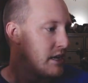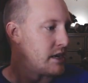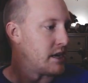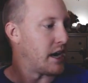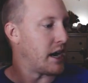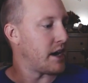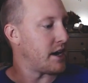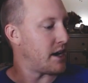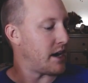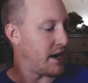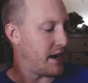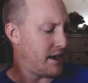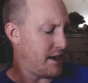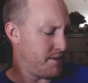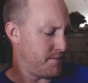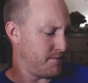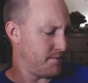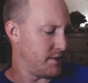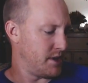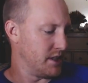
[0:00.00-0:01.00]
I
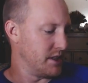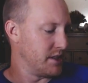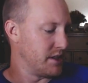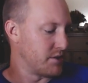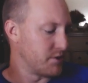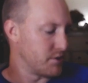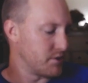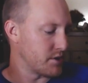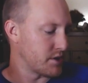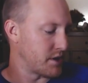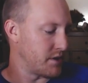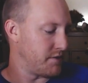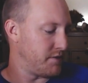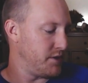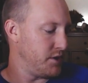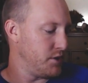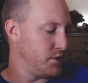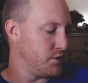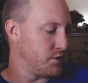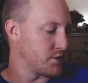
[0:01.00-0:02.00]
am a little
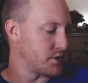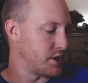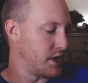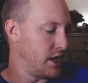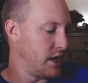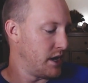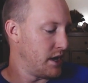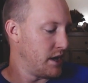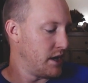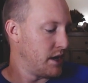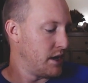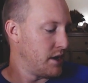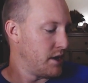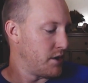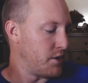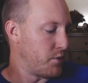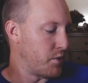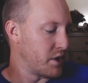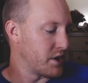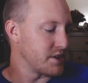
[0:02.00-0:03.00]
confused.
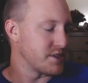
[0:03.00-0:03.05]
Where does